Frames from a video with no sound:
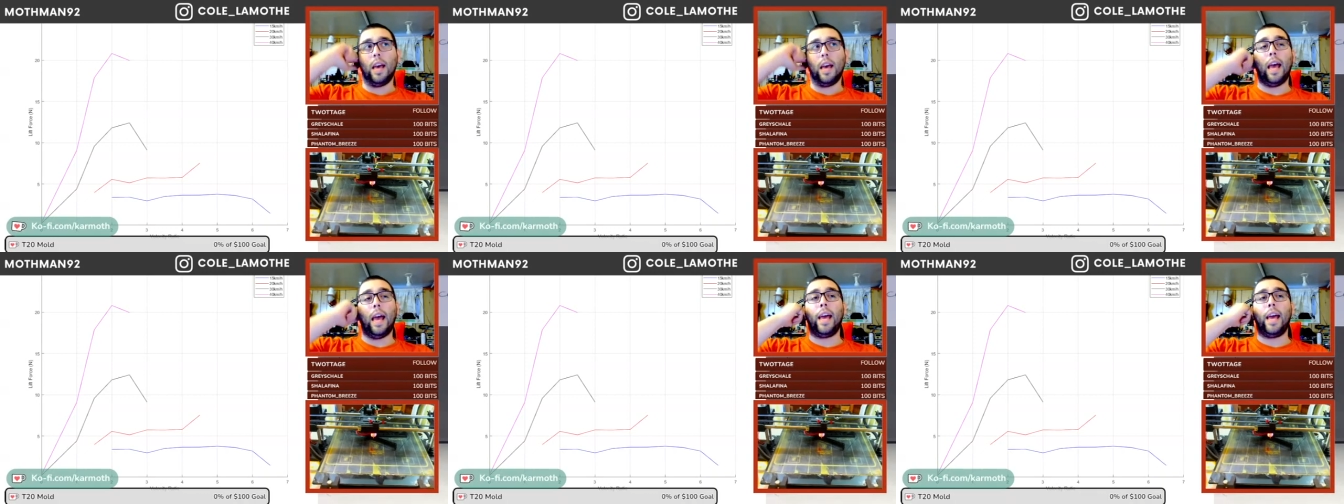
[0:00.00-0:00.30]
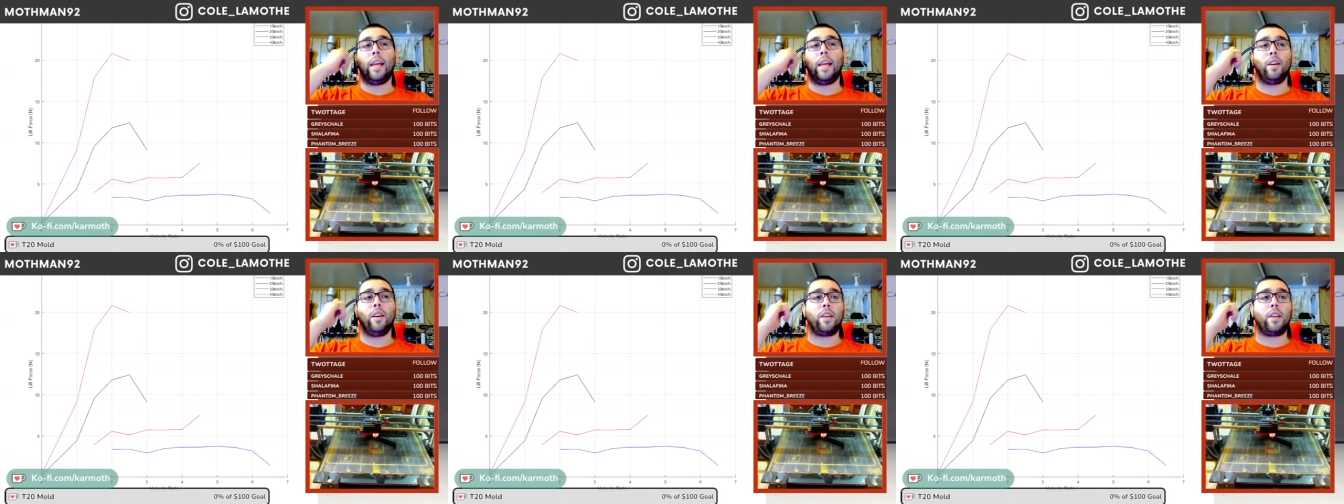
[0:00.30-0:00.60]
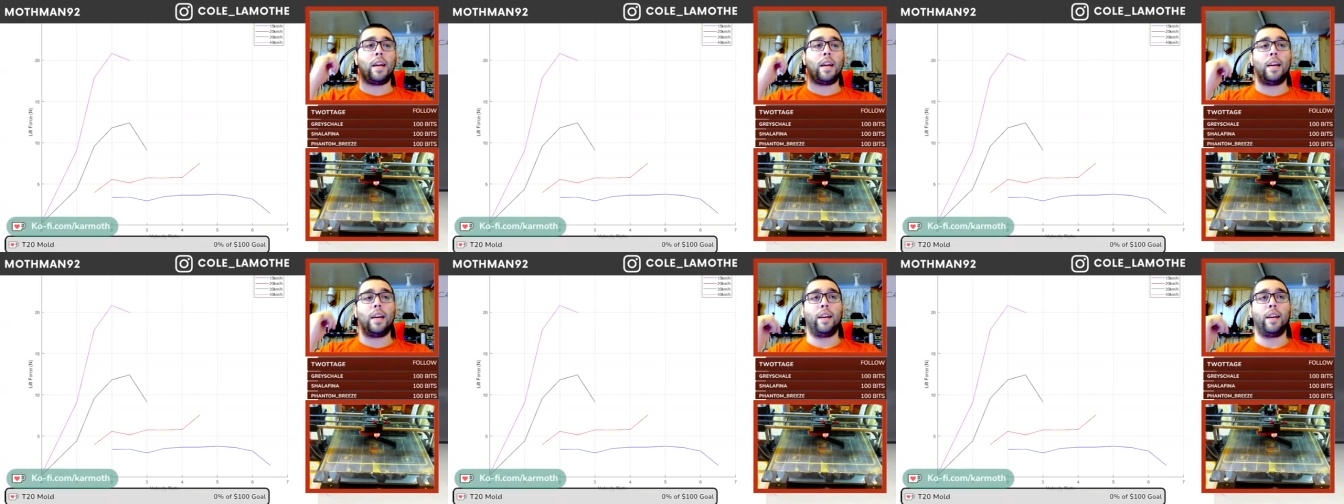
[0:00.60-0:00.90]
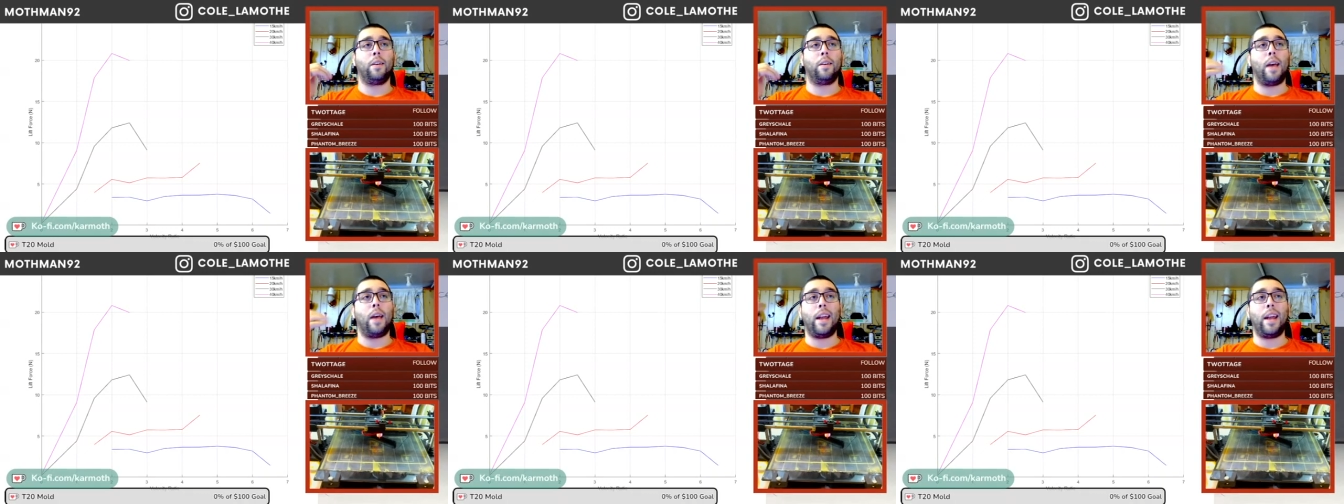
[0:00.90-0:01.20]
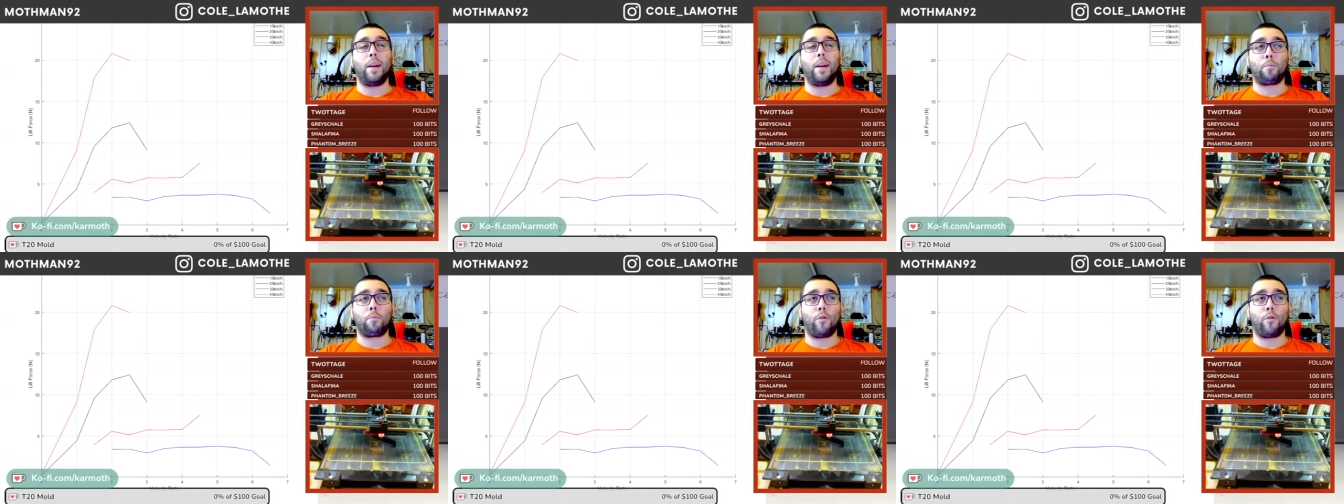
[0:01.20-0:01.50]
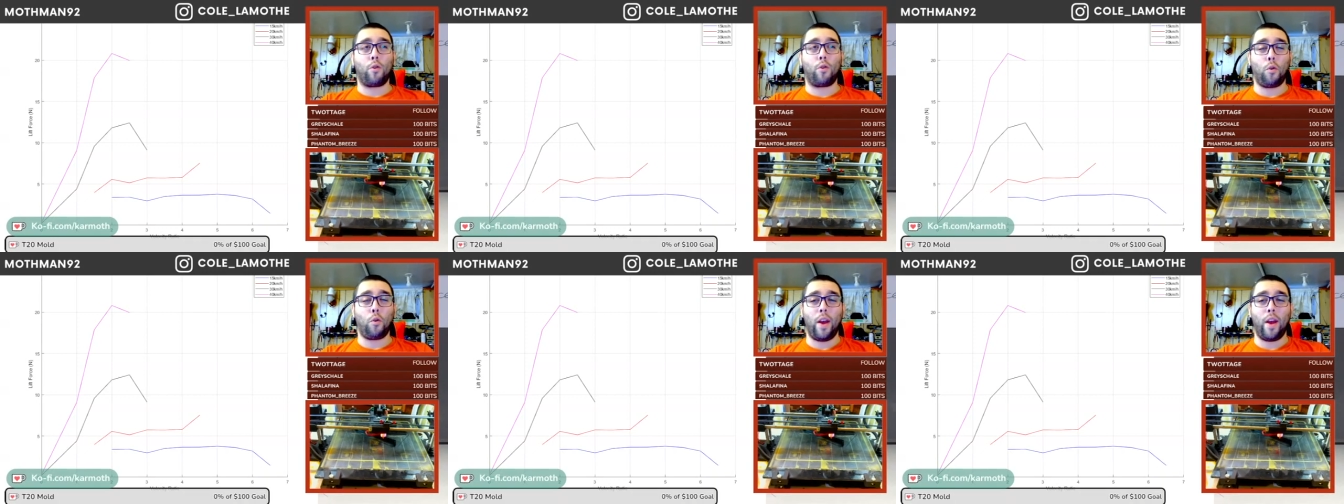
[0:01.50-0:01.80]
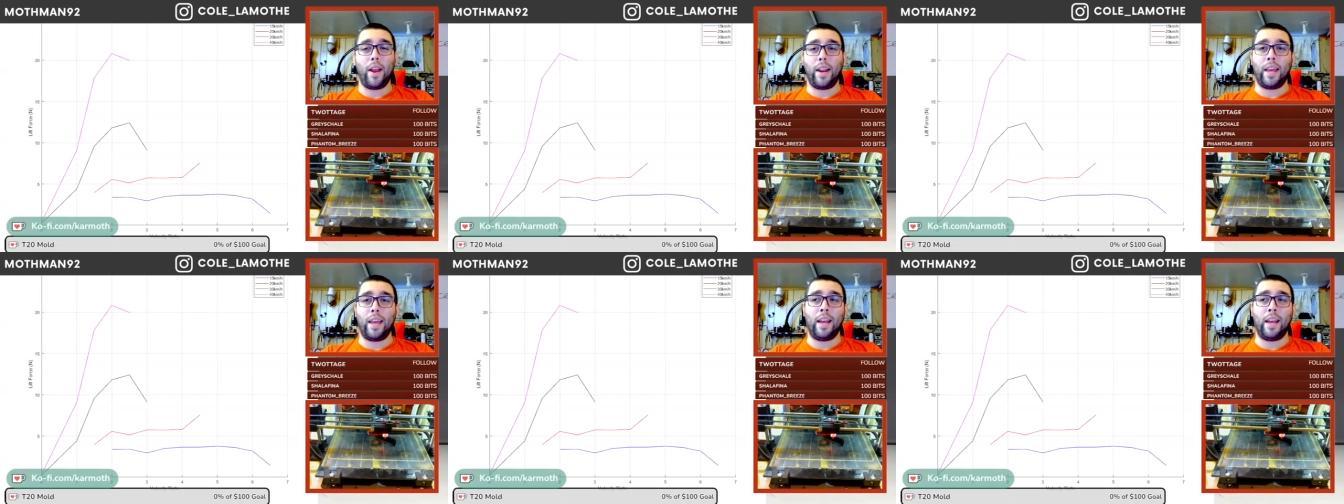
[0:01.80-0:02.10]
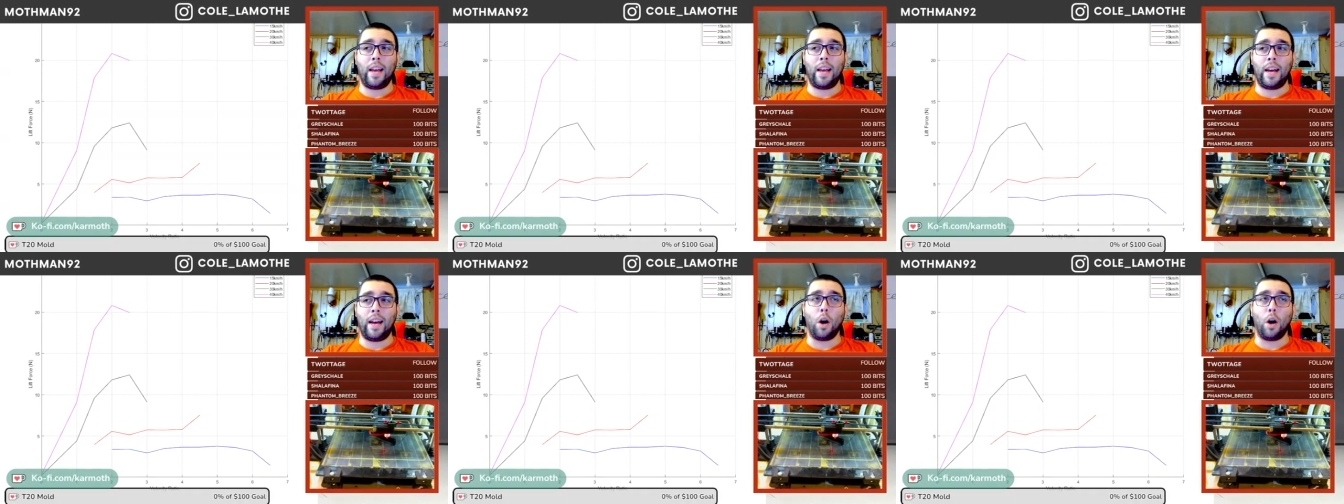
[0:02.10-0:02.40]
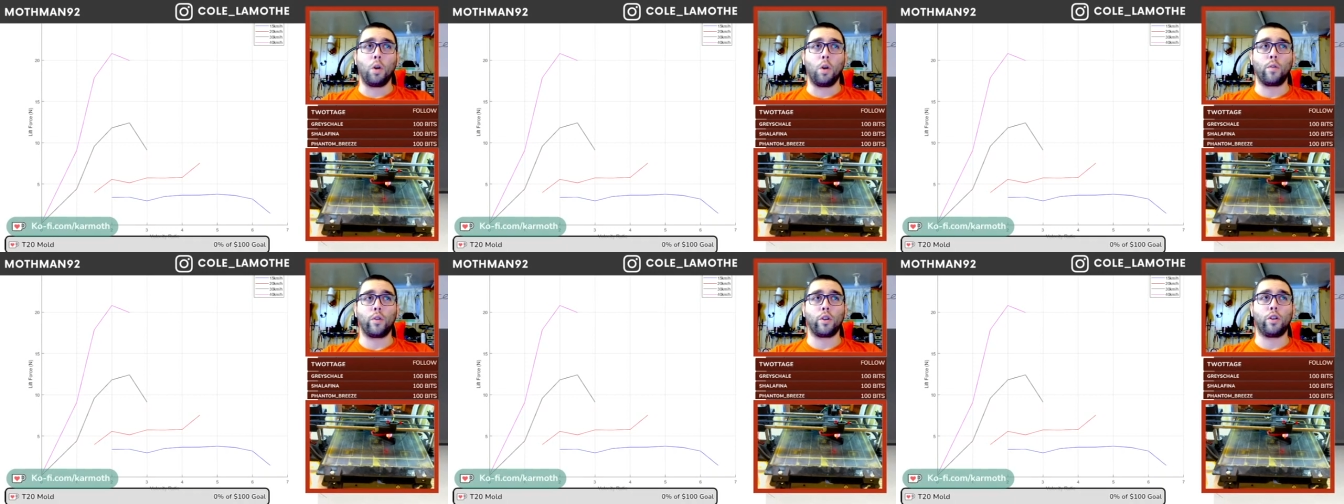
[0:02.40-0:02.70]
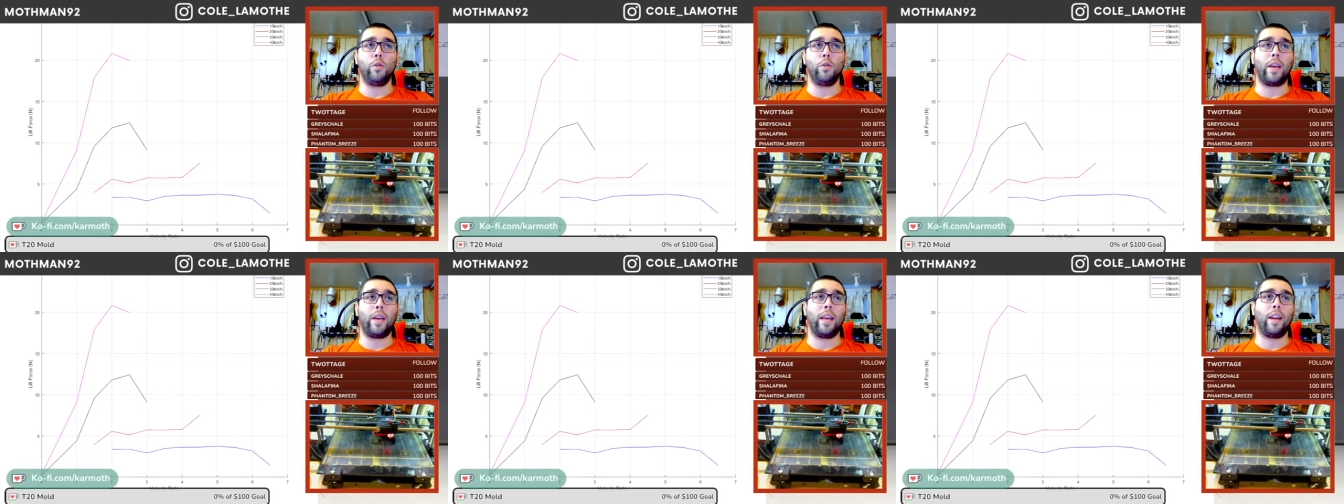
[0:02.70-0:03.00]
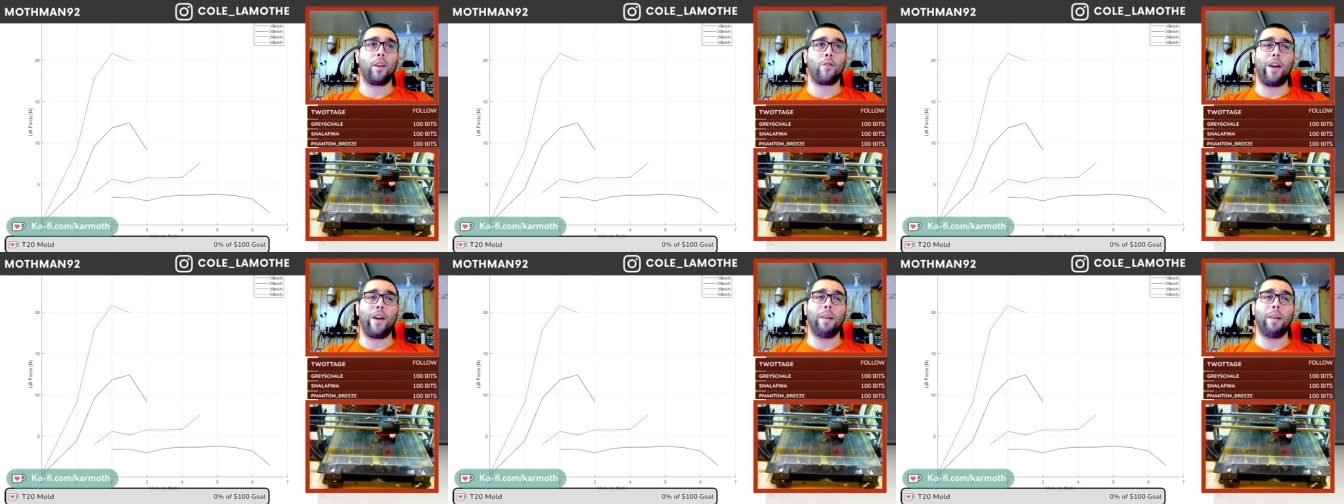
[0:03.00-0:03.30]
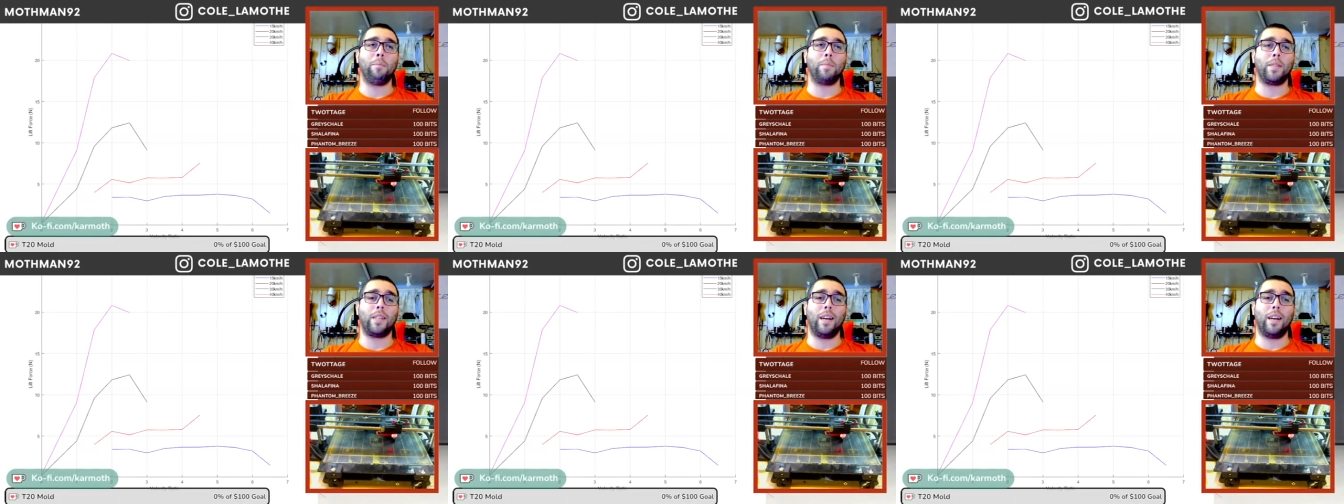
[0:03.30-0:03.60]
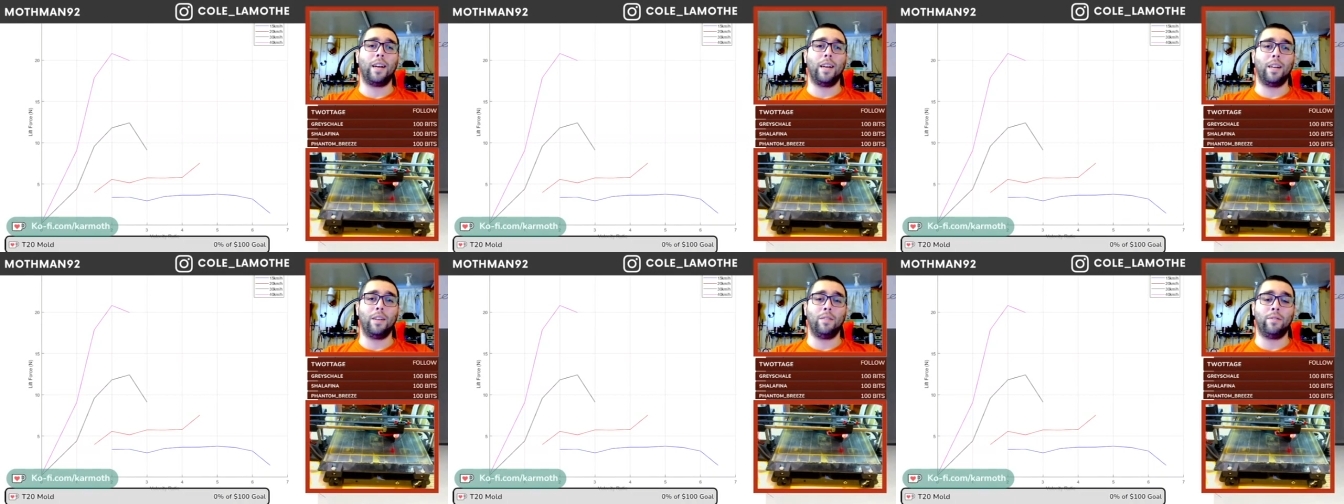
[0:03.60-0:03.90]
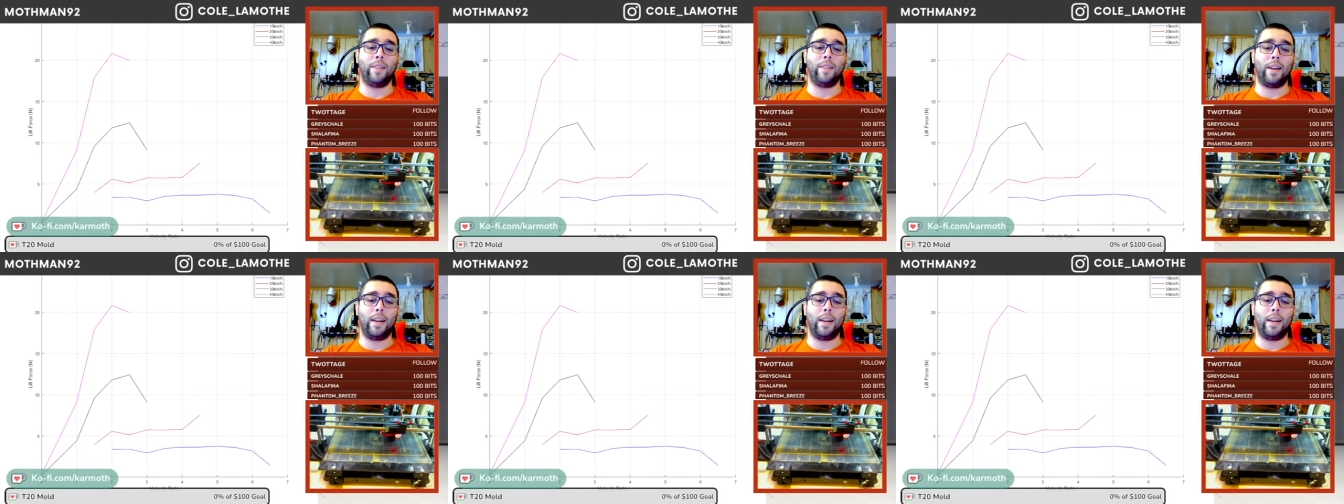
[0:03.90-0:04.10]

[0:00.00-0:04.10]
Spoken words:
and ended up creating over 2 kilograms of